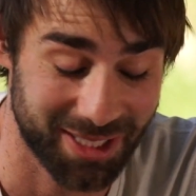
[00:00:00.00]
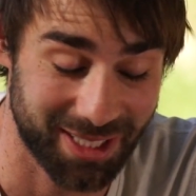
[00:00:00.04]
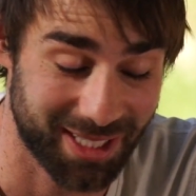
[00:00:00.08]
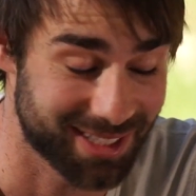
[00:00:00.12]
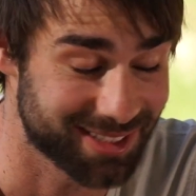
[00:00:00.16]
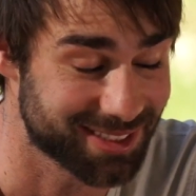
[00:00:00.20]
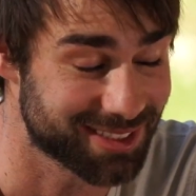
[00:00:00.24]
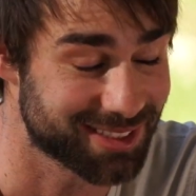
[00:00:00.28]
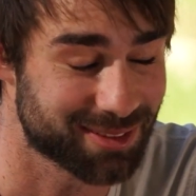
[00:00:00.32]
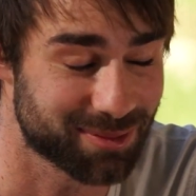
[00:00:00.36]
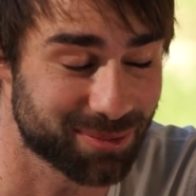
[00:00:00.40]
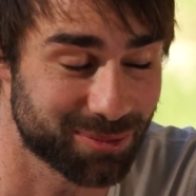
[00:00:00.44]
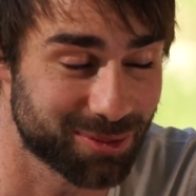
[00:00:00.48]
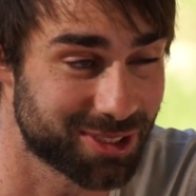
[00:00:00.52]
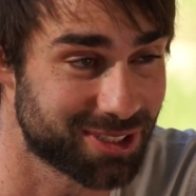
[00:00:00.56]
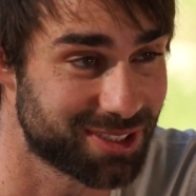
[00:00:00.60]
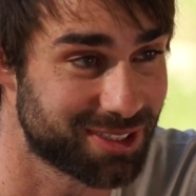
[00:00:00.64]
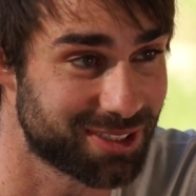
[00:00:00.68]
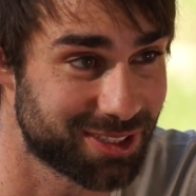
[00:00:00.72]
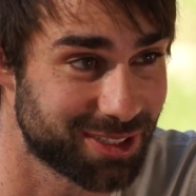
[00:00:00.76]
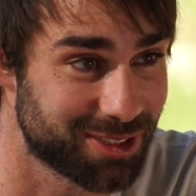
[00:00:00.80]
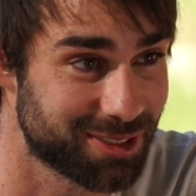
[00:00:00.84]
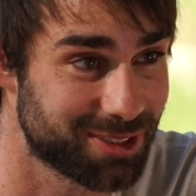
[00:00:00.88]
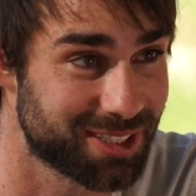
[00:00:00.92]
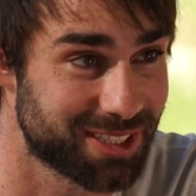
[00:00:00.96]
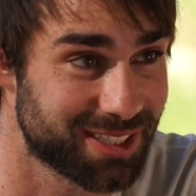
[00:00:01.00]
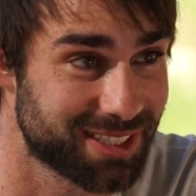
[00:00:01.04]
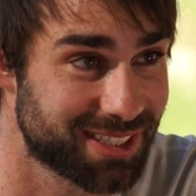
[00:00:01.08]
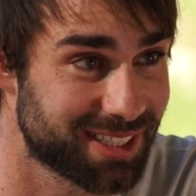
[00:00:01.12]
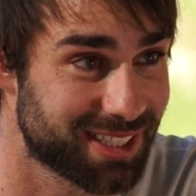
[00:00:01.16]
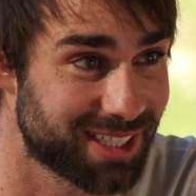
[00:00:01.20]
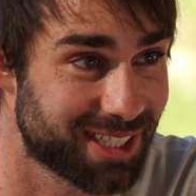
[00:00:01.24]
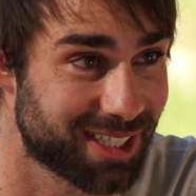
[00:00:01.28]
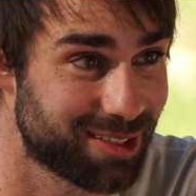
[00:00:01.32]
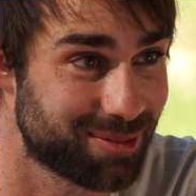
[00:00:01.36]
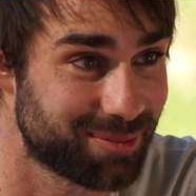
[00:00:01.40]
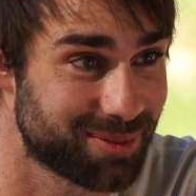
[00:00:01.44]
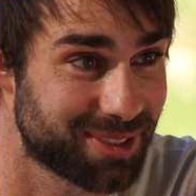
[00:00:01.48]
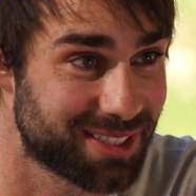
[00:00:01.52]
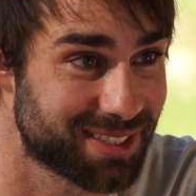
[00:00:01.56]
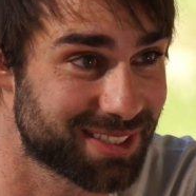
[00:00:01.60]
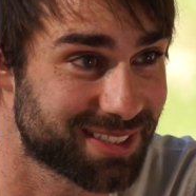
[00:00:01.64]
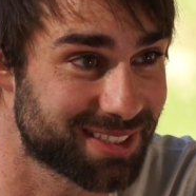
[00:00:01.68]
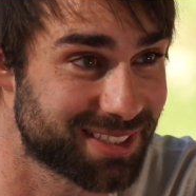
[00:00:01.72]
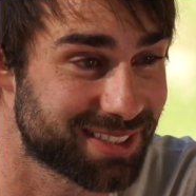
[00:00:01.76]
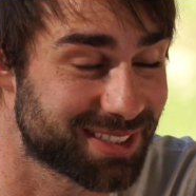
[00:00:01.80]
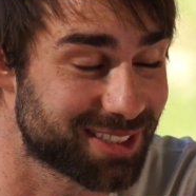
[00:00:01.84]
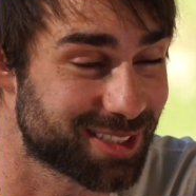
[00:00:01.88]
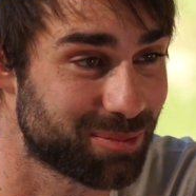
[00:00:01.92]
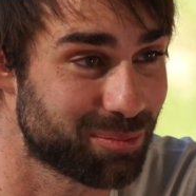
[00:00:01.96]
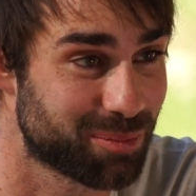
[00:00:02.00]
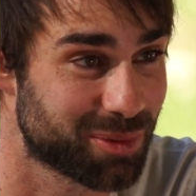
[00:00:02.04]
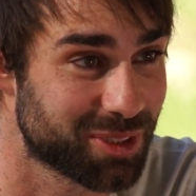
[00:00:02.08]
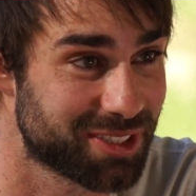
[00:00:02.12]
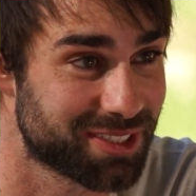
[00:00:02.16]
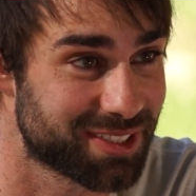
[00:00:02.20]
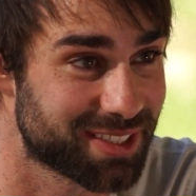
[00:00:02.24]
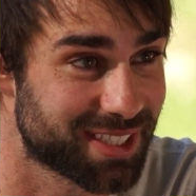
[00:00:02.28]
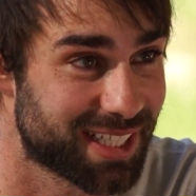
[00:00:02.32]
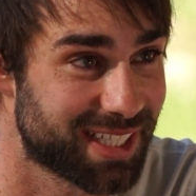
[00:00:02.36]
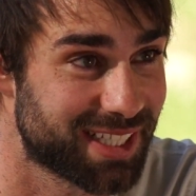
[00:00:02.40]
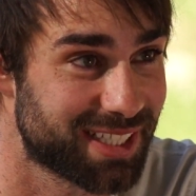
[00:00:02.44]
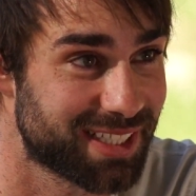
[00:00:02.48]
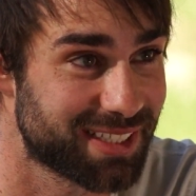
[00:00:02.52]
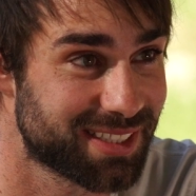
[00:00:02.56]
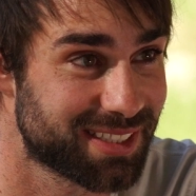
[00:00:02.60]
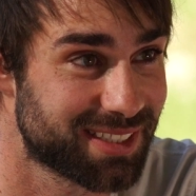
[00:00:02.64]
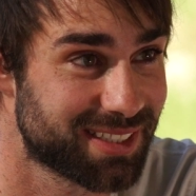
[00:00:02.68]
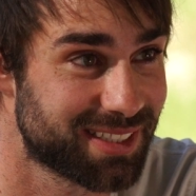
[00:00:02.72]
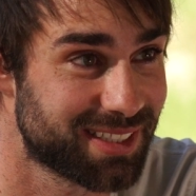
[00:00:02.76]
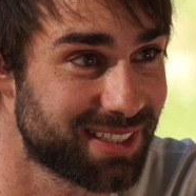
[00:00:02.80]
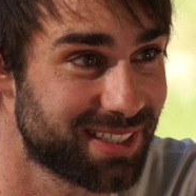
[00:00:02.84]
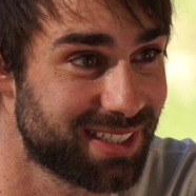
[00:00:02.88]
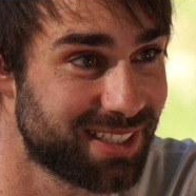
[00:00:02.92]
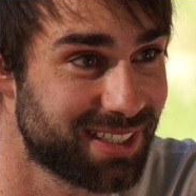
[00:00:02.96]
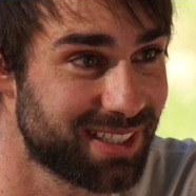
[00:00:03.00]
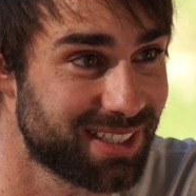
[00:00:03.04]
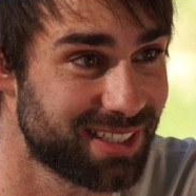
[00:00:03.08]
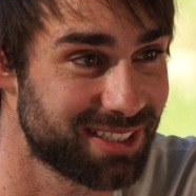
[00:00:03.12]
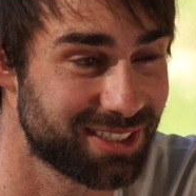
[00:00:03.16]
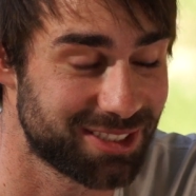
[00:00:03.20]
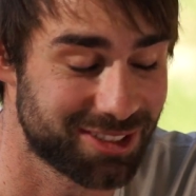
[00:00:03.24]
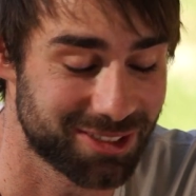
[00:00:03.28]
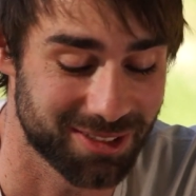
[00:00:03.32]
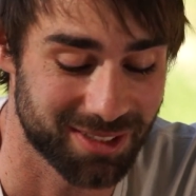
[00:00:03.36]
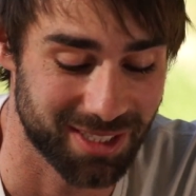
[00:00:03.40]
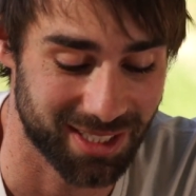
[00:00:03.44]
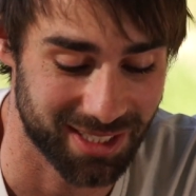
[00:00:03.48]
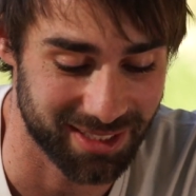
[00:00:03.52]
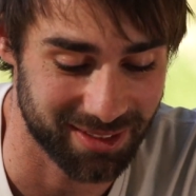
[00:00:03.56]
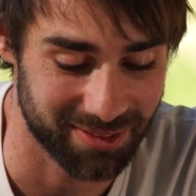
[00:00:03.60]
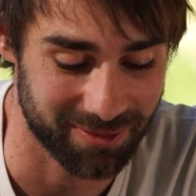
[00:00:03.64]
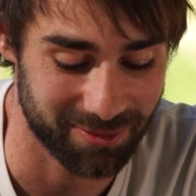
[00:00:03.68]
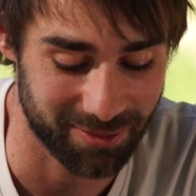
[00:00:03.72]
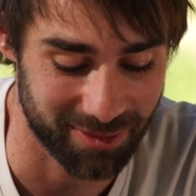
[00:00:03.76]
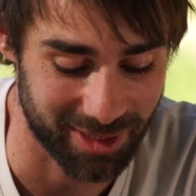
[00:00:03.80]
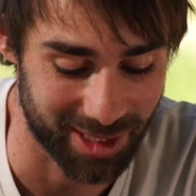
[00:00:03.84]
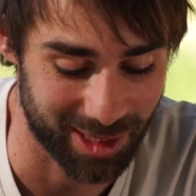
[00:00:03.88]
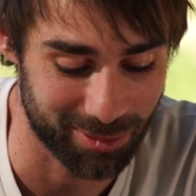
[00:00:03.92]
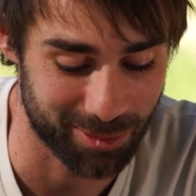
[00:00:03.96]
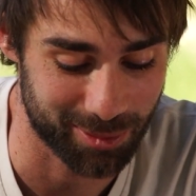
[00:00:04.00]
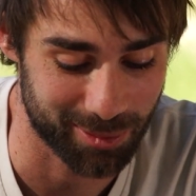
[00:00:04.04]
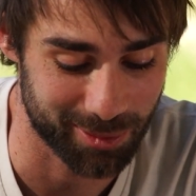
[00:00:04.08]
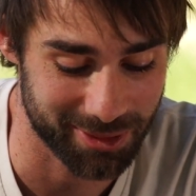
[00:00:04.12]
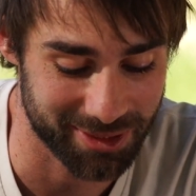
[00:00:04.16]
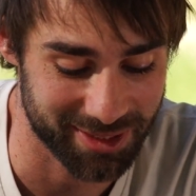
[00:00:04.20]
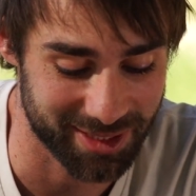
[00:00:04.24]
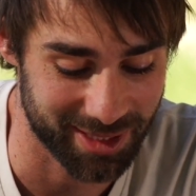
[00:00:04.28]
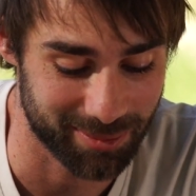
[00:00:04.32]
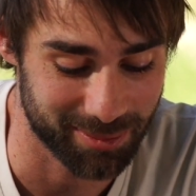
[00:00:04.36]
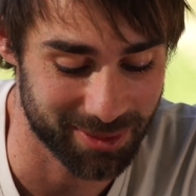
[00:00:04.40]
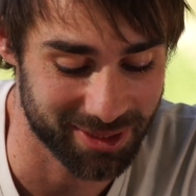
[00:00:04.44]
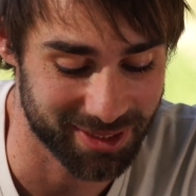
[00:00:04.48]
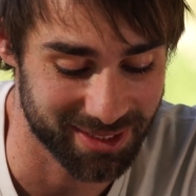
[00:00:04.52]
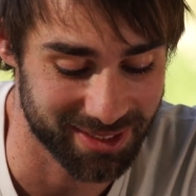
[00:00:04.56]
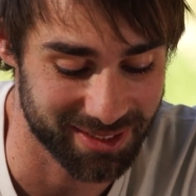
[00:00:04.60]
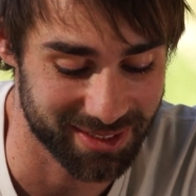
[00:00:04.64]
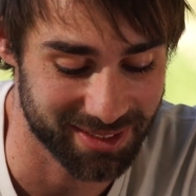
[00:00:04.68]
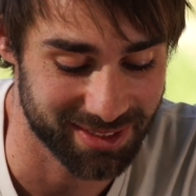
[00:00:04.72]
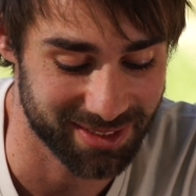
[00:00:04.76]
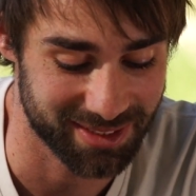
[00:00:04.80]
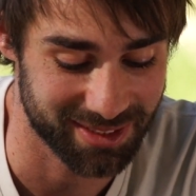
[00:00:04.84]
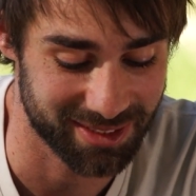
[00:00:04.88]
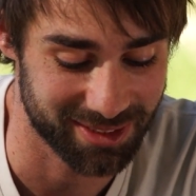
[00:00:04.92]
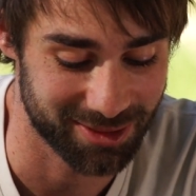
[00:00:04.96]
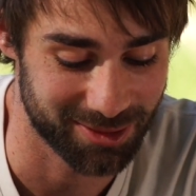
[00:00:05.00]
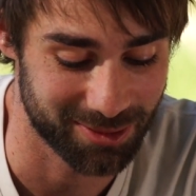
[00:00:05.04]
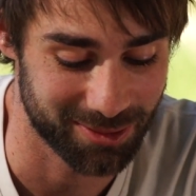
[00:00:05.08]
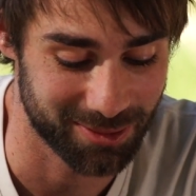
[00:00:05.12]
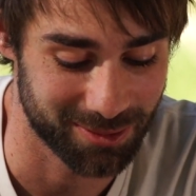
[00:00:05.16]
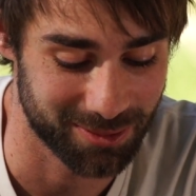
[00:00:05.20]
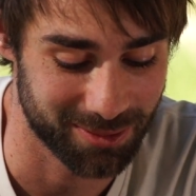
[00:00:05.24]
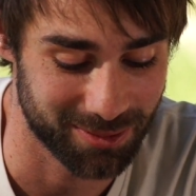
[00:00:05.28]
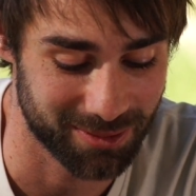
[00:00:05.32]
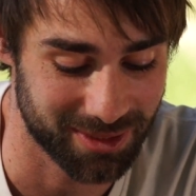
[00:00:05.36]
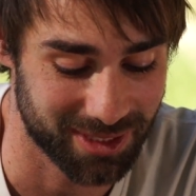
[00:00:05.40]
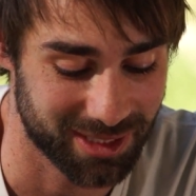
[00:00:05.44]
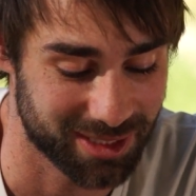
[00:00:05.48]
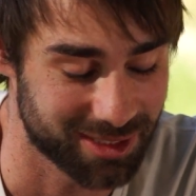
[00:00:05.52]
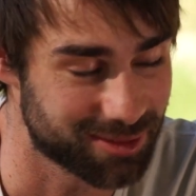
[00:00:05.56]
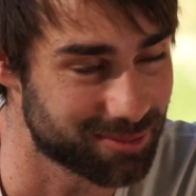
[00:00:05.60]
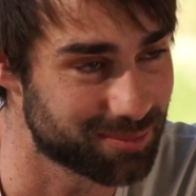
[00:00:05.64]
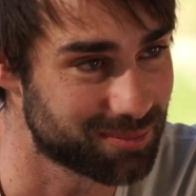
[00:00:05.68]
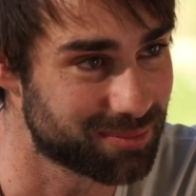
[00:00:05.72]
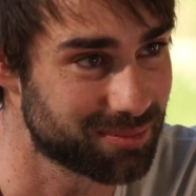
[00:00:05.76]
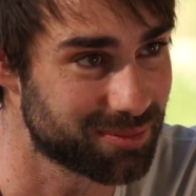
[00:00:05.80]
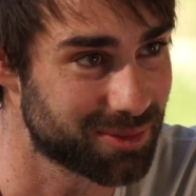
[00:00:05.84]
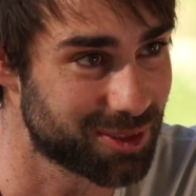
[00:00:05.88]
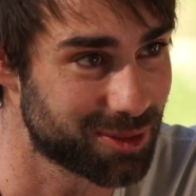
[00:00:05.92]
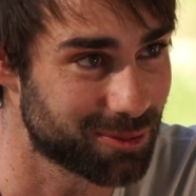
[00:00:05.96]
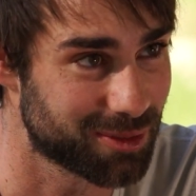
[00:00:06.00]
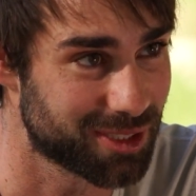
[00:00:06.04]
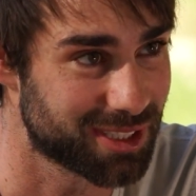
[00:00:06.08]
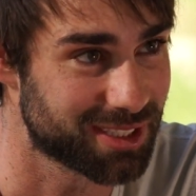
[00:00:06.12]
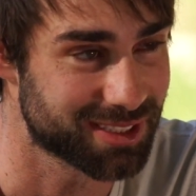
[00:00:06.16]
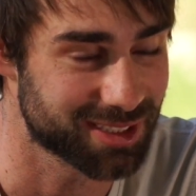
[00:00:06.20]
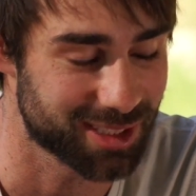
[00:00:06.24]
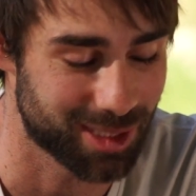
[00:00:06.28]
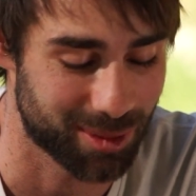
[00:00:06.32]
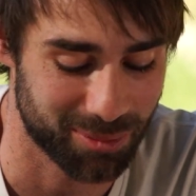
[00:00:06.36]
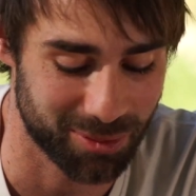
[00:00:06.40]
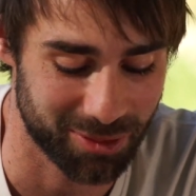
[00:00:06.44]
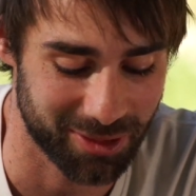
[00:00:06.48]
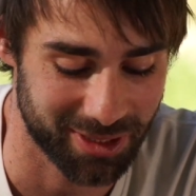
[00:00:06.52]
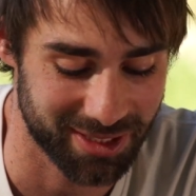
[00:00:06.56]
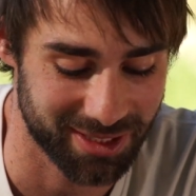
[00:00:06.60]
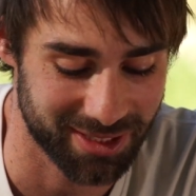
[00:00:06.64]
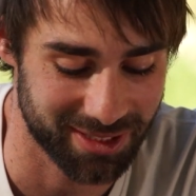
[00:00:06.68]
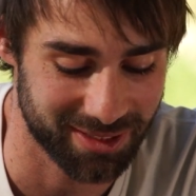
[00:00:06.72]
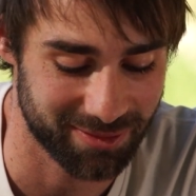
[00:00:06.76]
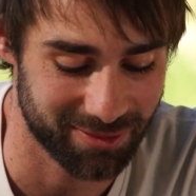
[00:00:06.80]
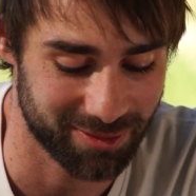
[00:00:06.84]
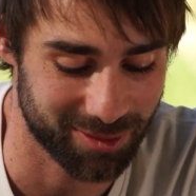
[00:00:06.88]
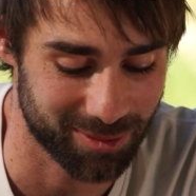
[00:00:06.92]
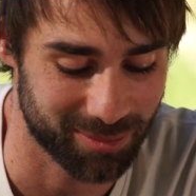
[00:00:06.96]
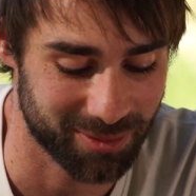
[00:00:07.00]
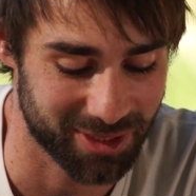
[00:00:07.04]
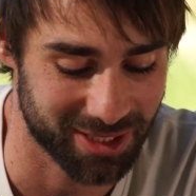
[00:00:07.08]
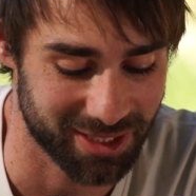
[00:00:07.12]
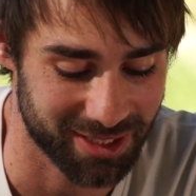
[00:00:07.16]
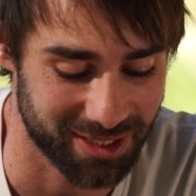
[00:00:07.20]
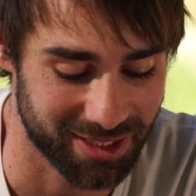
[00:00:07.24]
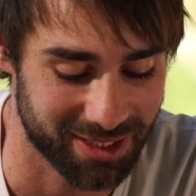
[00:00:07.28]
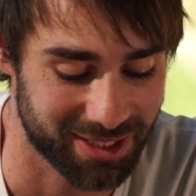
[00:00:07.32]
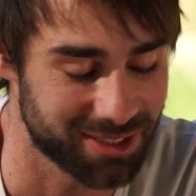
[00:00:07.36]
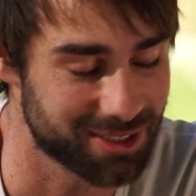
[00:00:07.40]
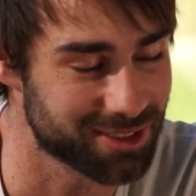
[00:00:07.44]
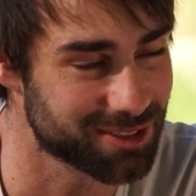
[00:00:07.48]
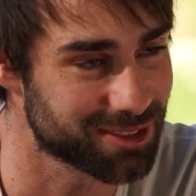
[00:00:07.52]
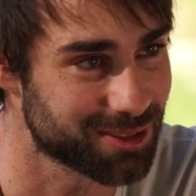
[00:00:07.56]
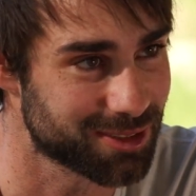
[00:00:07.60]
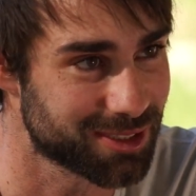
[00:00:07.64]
it, I just wouldn't do it. it's as simple as that. You got a flammable substance. You um, you want to separate it from like a heat